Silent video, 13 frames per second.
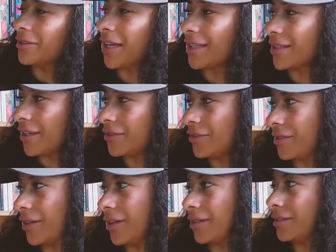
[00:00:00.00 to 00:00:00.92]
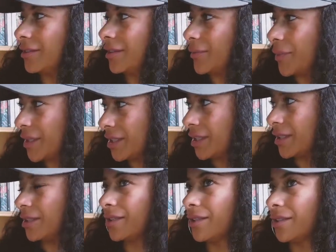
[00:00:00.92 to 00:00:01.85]
That's how you start a
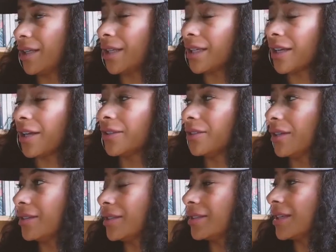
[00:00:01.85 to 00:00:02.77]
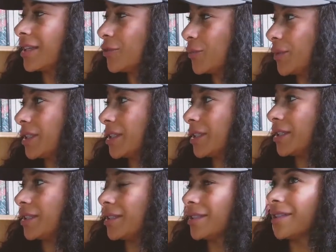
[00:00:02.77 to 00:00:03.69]
business. And that's how you start a successful
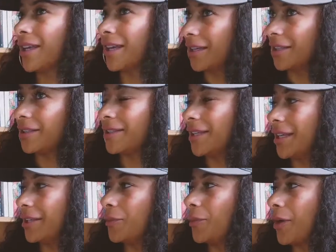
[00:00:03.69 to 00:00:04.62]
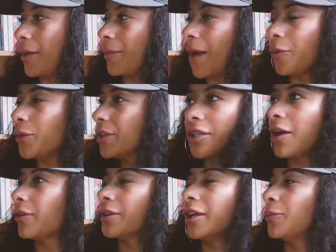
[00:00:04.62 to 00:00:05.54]
business, is like seeing the problem. I wish
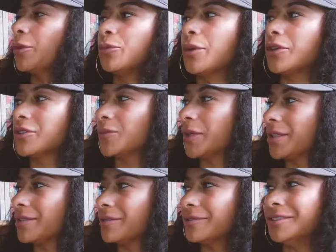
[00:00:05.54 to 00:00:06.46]
I would have come up with Postmates.